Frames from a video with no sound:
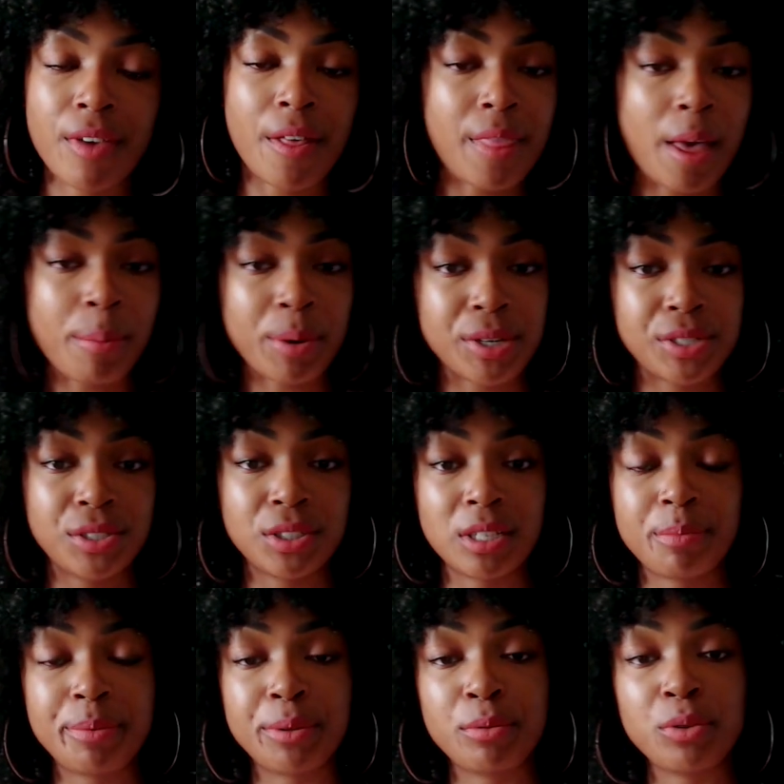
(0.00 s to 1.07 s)
and that person
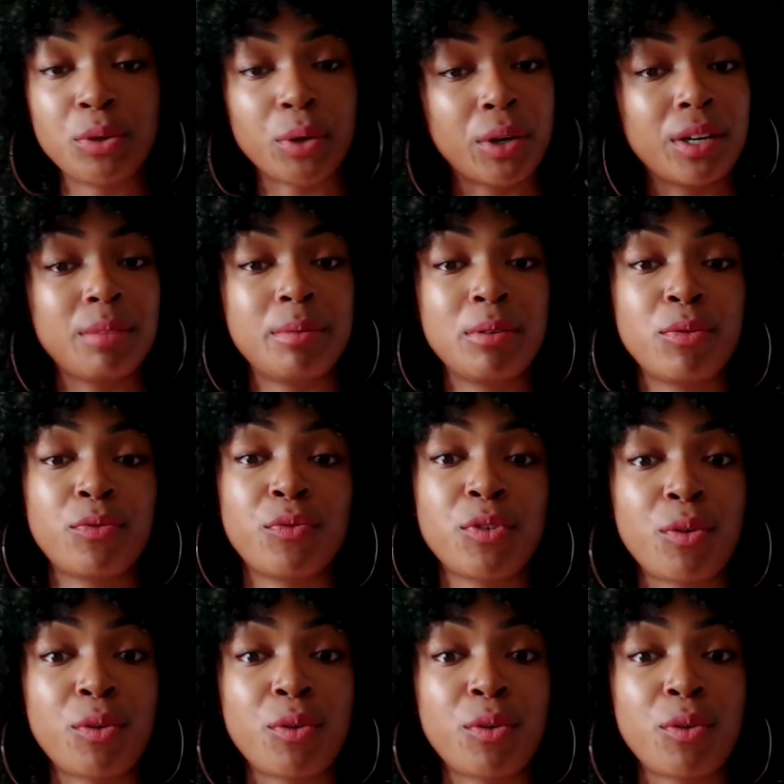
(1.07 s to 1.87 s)
could be who you're going to be with for